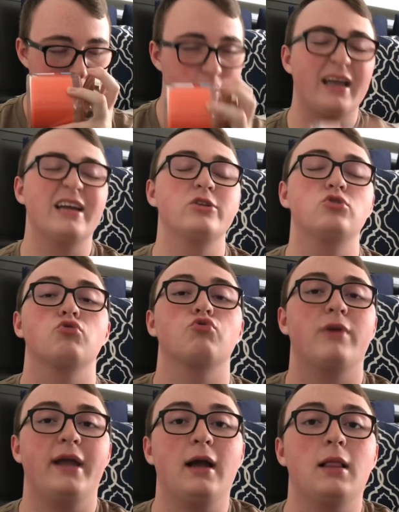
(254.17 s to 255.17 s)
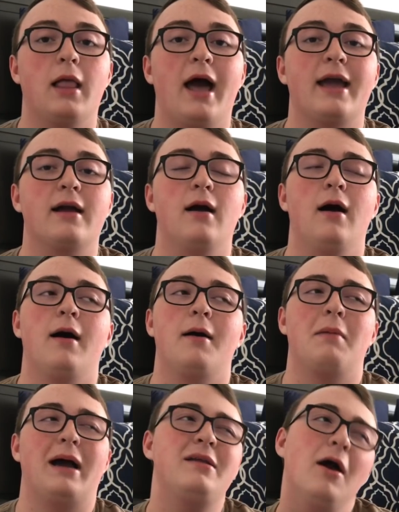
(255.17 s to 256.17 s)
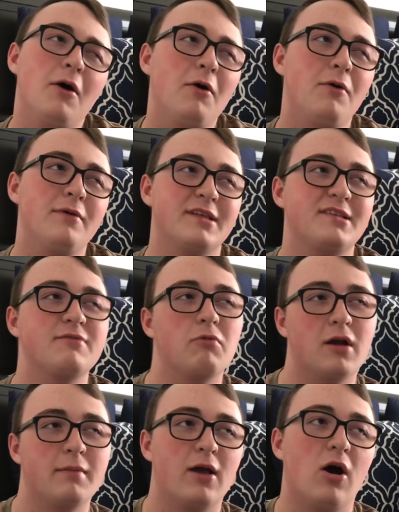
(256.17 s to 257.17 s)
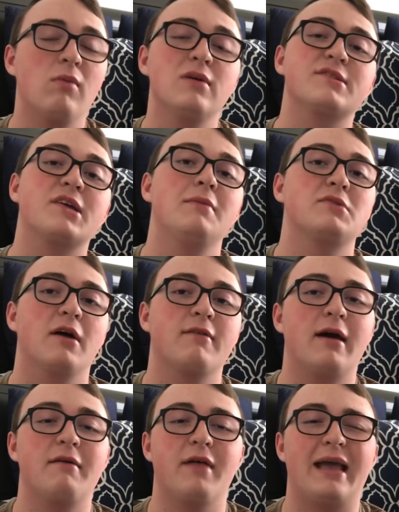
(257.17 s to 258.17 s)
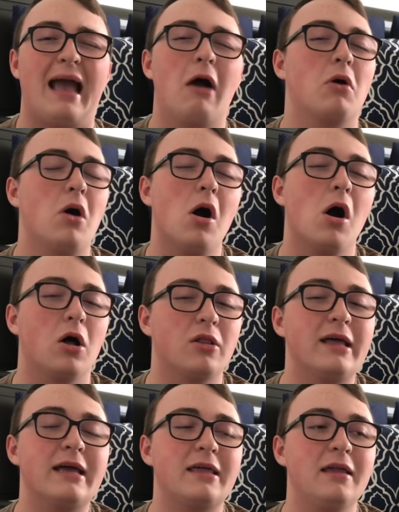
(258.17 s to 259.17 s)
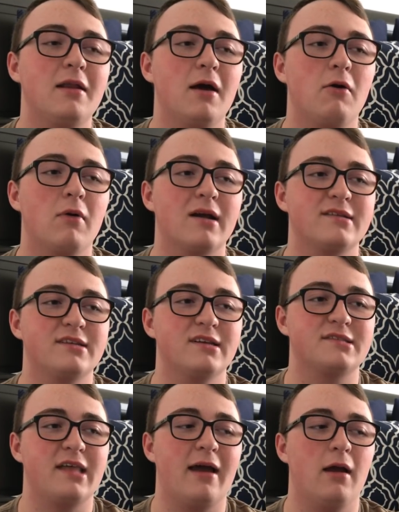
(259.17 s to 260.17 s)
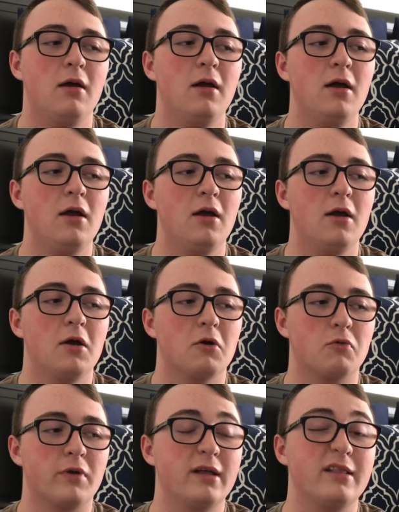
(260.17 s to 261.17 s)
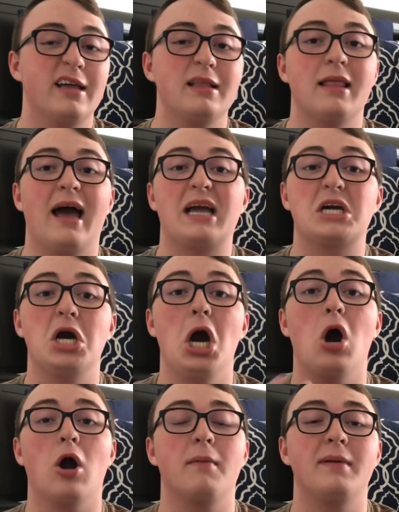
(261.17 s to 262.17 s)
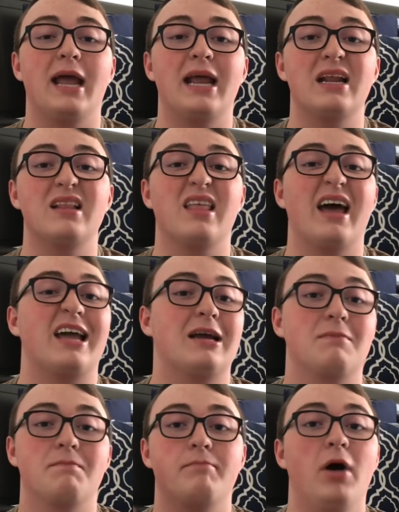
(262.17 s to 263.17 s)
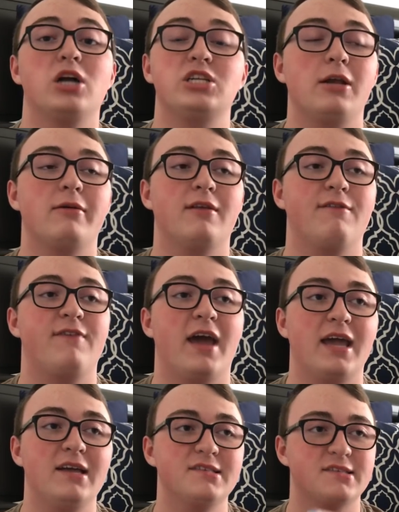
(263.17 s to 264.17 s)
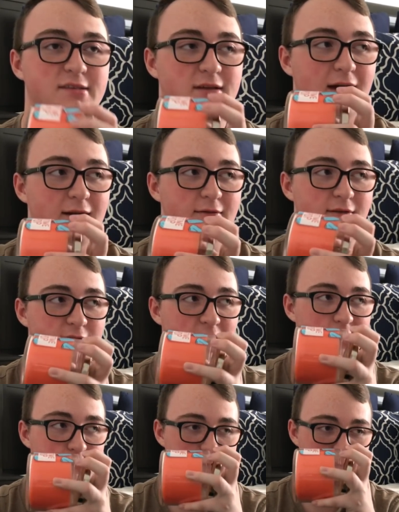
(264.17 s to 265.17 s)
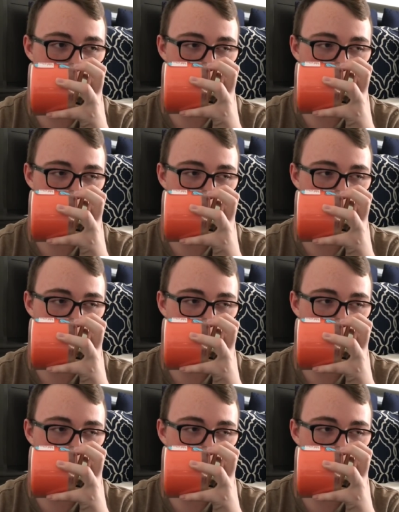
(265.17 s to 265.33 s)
like a drink, like, I know this is weird, but it almost comes off kind of like alcoholic, you know, where it's just that really, like, carbonated, like, punch you in the face kind of effect.